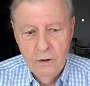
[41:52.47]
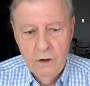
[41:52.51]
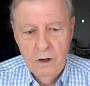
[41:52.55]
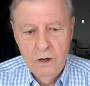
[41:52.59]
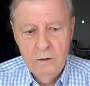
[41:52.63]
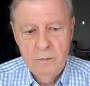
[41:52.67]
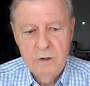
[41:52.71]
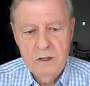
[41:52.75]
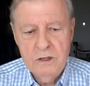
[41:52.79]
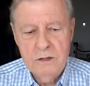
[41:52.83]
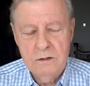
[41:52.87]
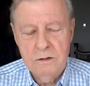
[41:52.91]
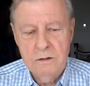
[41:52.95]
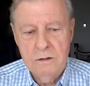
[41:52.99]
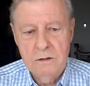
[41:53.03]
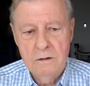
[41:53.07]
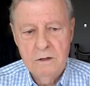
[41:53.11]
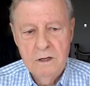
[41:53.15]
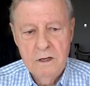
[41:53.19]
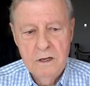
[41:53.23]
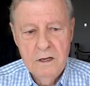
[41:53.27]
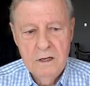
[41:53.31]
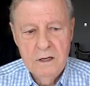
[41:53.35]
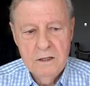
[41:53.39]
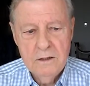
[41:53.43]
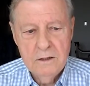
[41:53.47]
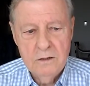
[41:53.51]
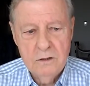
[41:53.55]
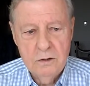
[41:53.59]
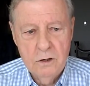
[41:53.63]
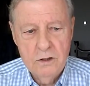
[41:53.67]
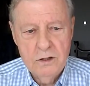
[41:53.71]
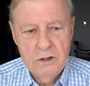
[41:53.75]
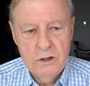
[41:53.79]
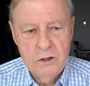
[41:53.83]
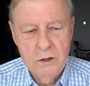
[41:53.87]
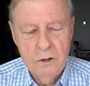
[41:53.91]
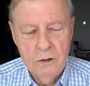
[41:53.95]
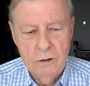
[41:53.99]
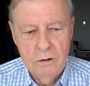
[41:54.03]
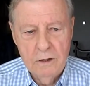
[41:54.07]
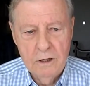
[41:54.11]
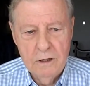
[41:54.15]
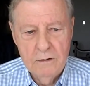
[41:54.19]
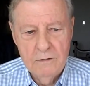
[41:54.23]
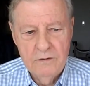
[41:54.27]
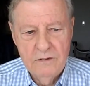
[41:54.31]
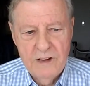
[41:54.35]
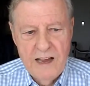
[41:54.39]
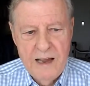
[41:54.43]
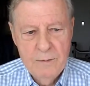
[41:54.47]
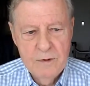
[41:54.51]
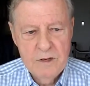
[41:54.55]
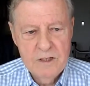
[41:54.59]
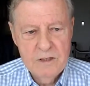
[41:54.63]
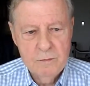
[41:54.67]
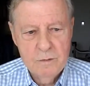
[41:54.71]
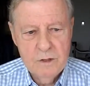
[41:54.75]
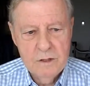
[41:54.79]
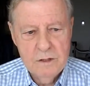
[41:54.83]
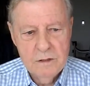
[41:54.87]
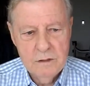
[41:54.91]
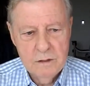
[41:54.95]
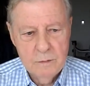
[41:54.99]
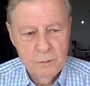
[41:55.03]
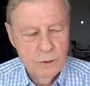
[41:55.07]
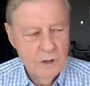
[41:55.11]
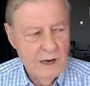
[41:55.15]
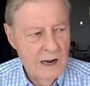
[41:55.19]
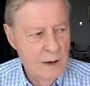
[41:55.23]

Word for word: heard Mr. Churchill, famous Mr.